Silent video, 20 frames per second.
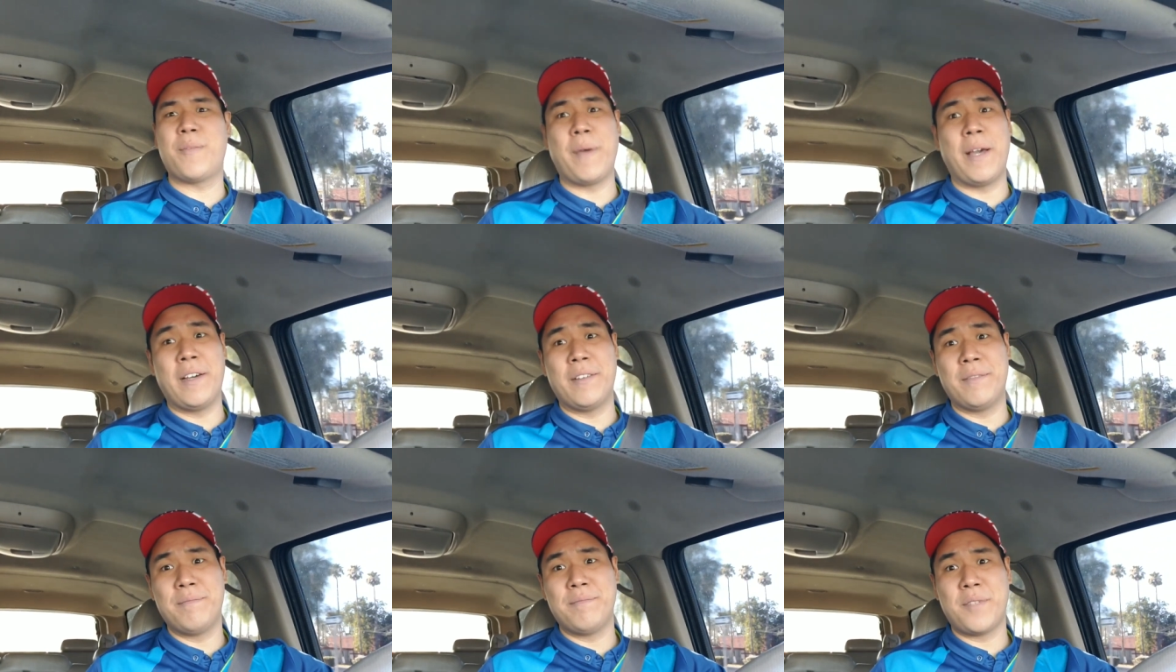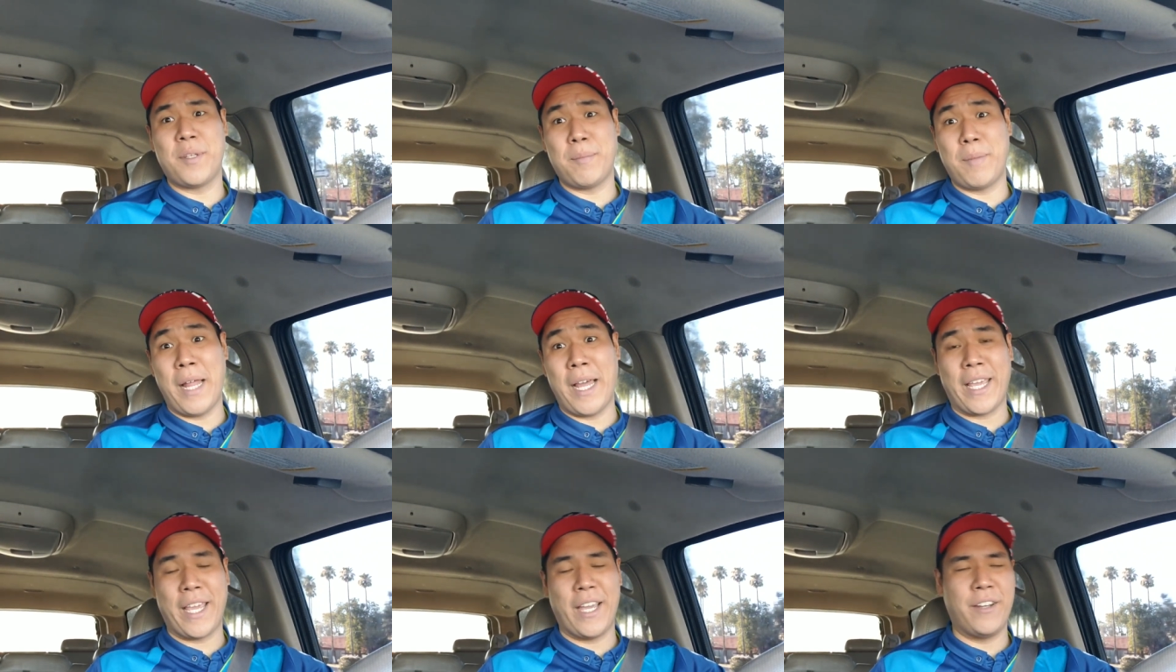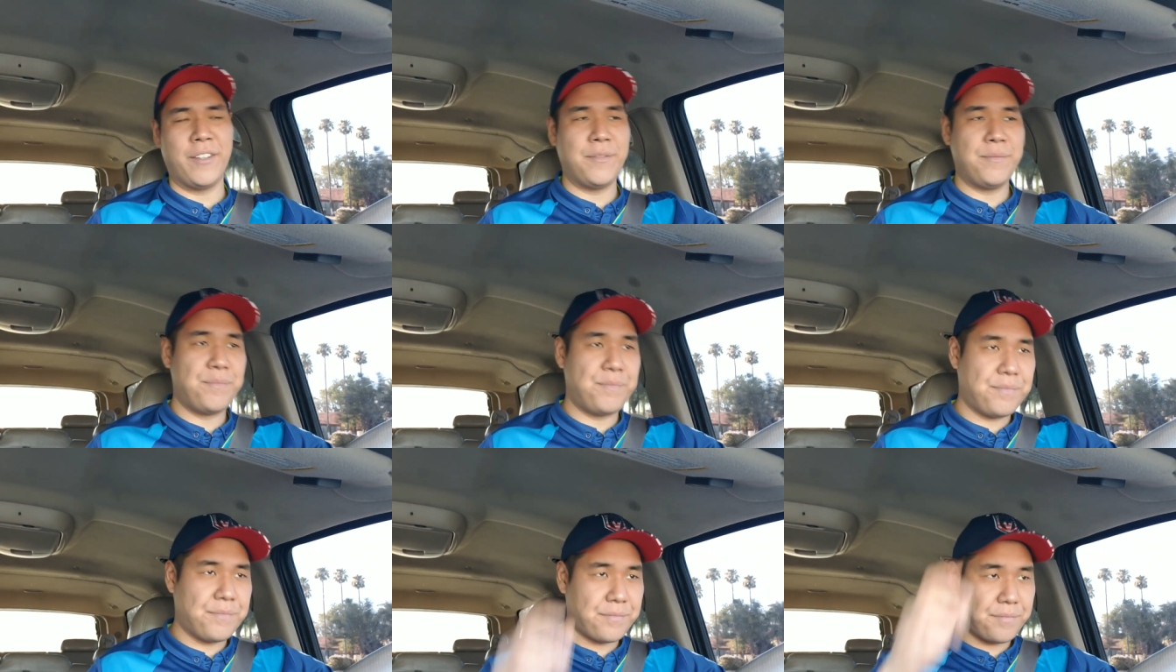about the blackout,
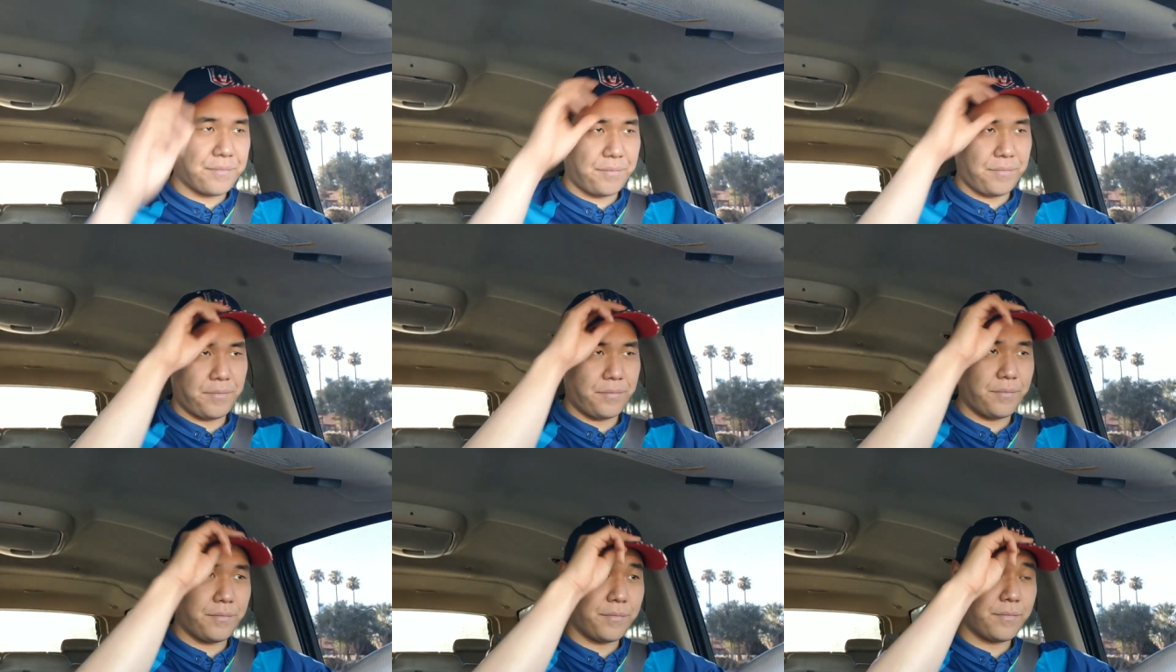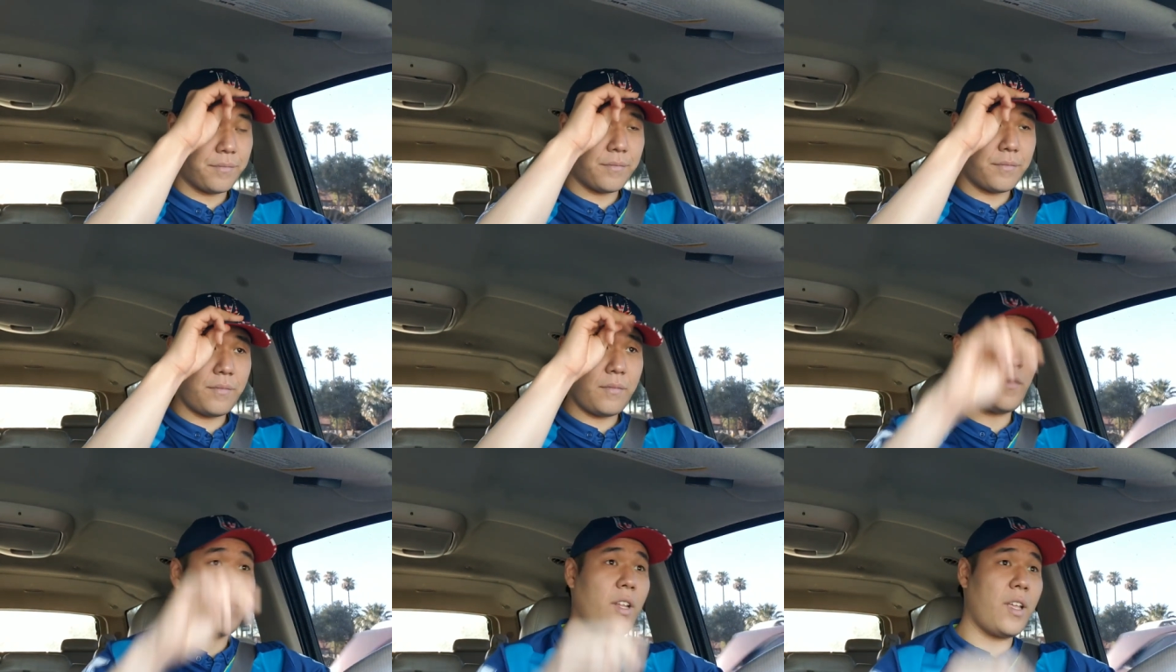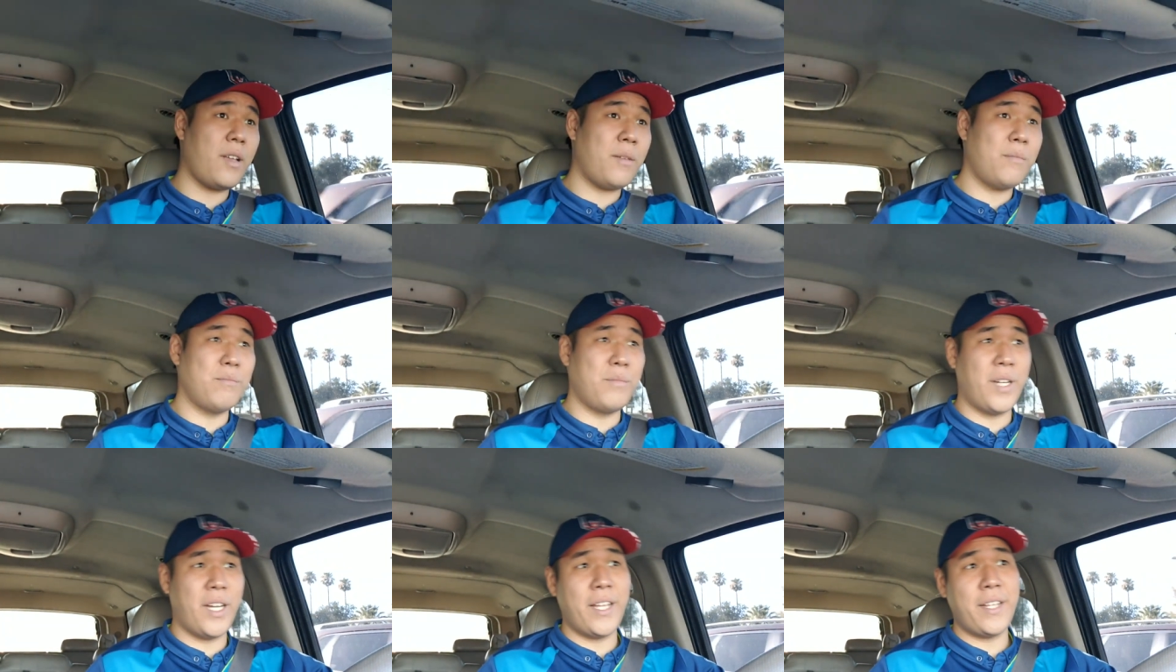
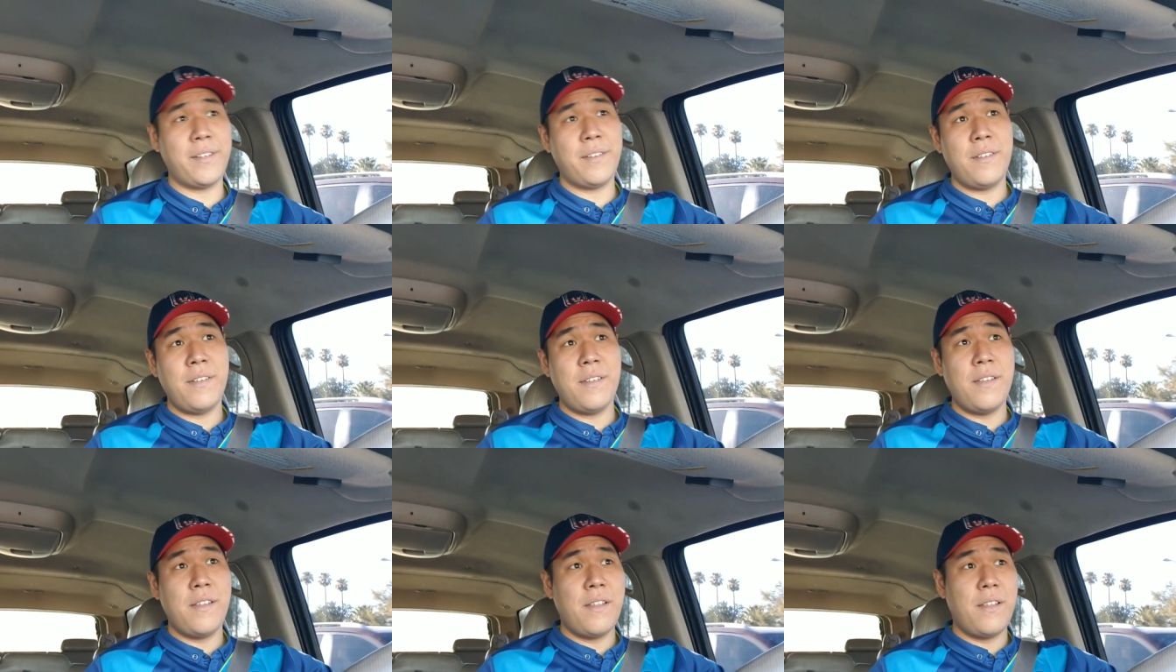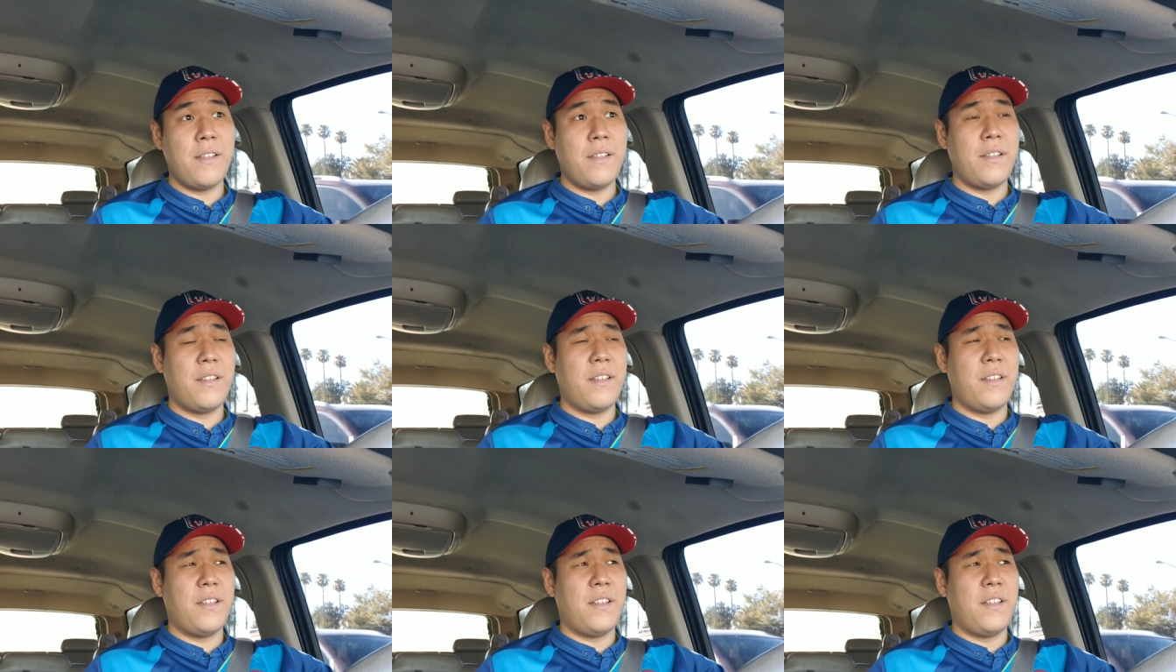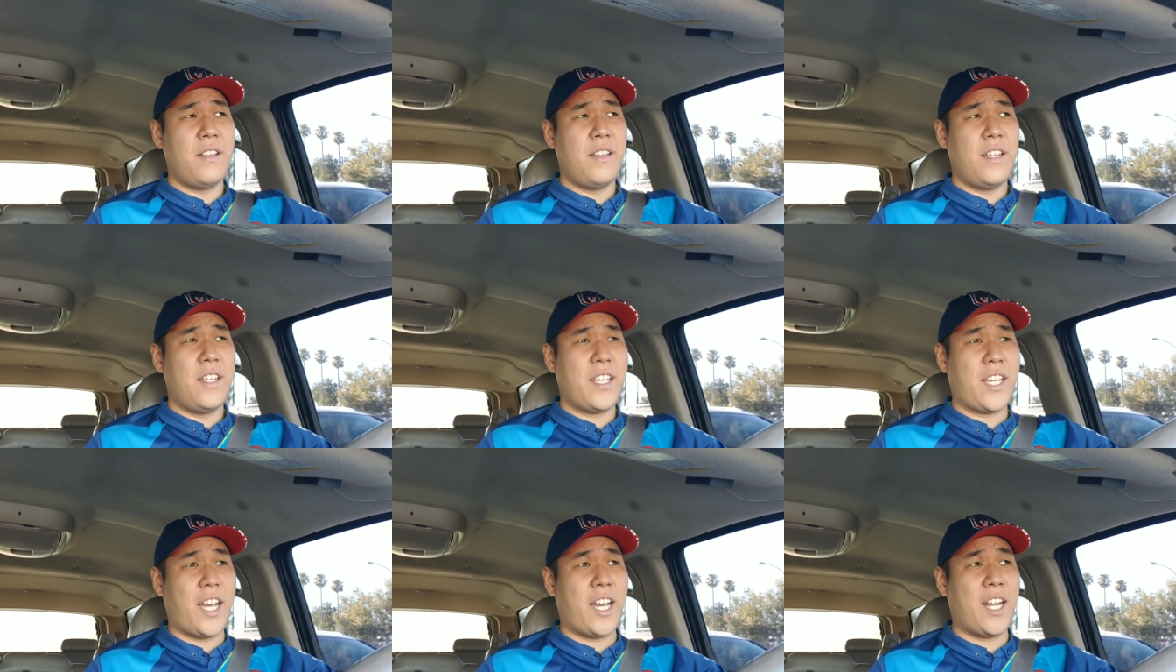but
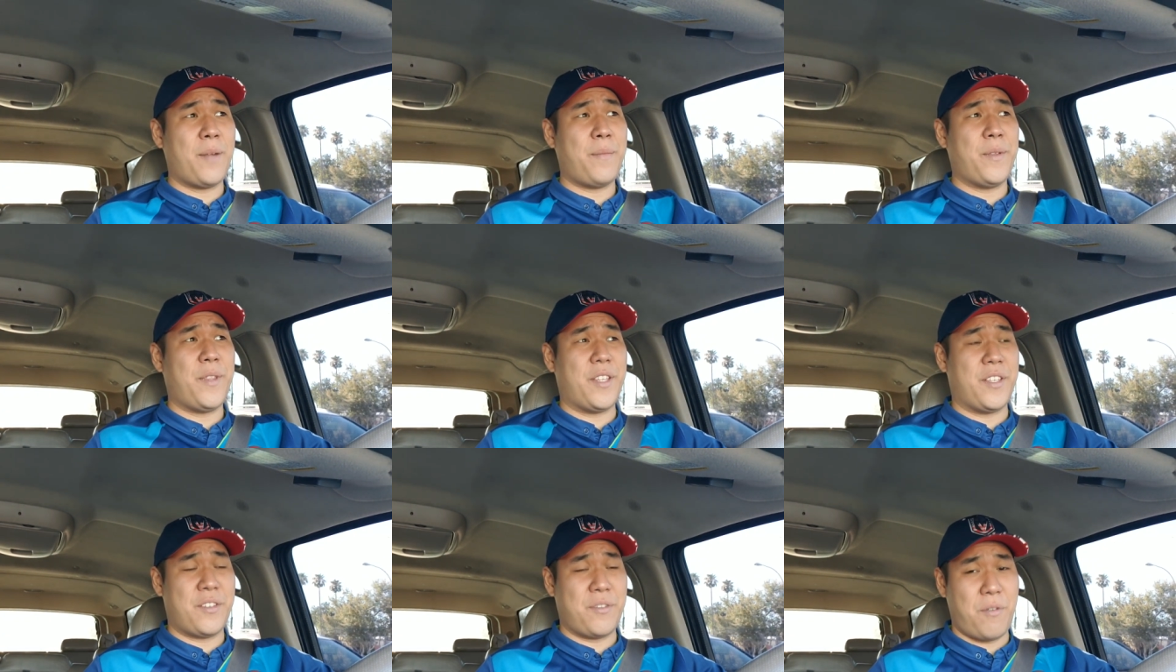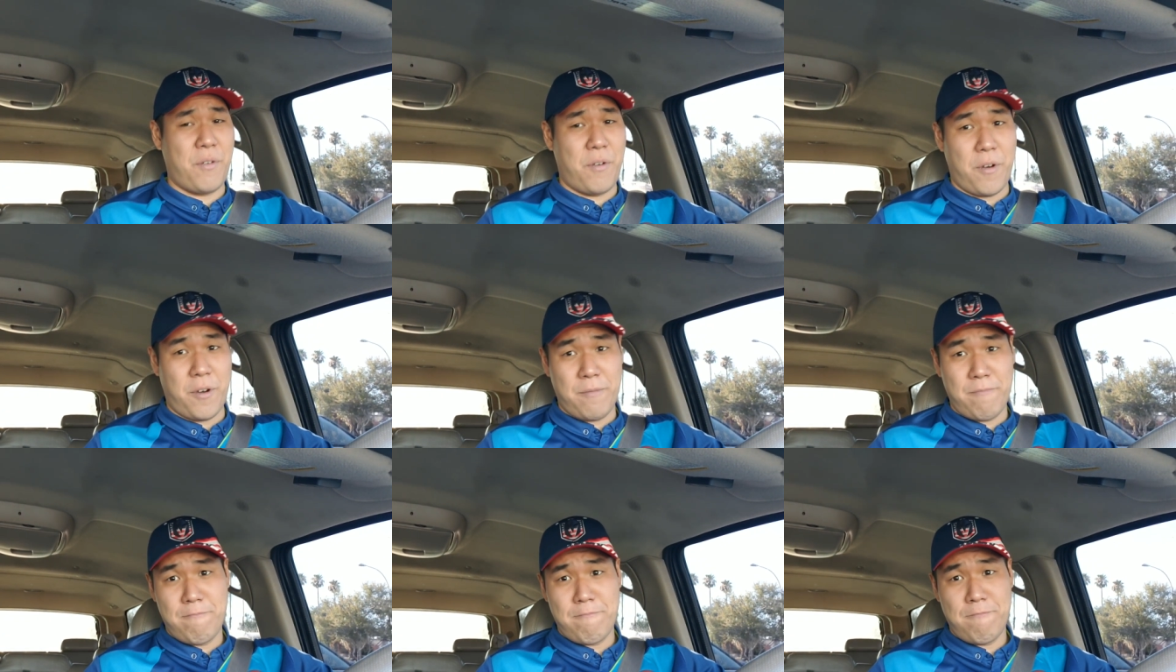caught up with the score,